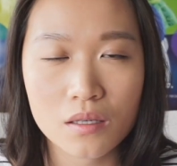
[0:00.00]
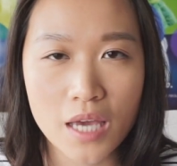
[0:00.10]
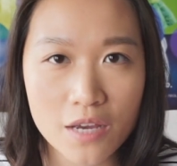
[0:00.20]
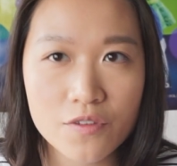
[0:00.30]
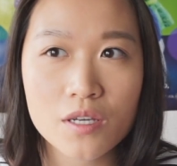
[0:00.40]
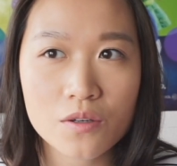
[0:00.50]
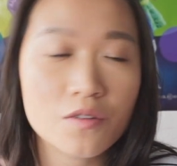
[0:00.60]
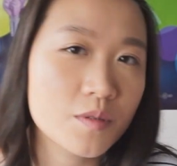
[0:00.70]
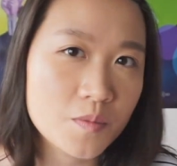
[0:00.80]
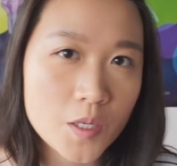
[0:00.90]
Having a
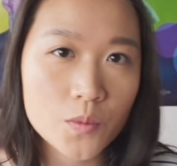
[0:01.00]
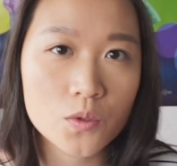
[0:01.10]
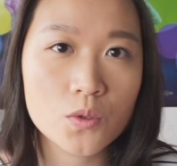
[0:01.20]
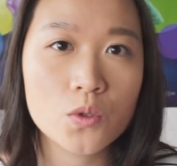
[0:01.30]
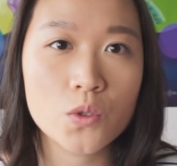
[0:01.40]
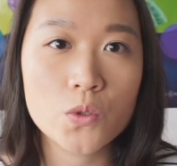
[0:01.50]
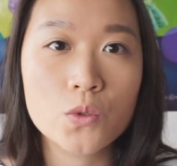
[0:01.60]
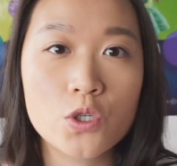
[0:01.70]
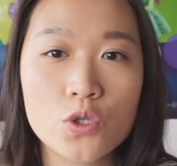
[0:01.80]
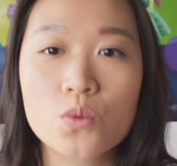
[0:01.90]
group of people
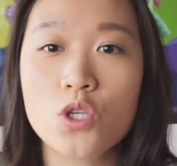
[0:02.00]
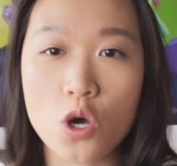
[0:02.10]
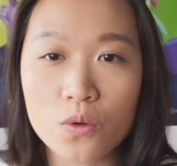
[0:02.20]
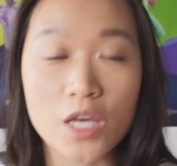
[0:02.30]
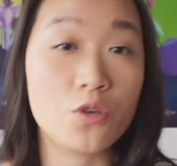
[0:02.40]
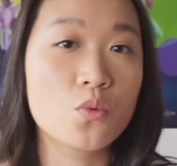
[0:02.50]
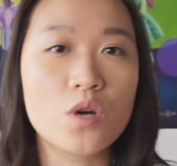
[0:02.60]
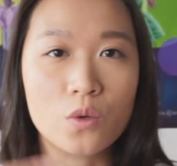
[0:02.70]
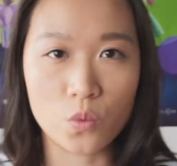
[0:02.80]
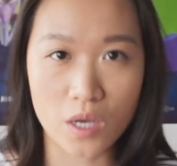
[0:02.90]
who you know that you
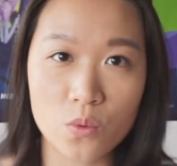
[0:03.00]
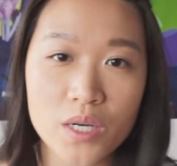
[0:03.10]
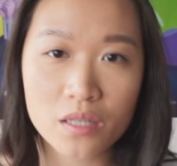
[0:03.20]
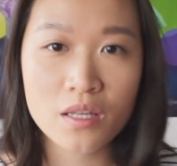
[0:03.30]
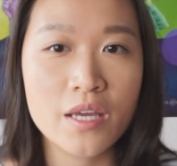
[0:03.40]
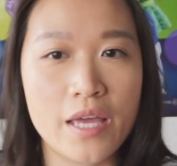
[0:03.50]
work well with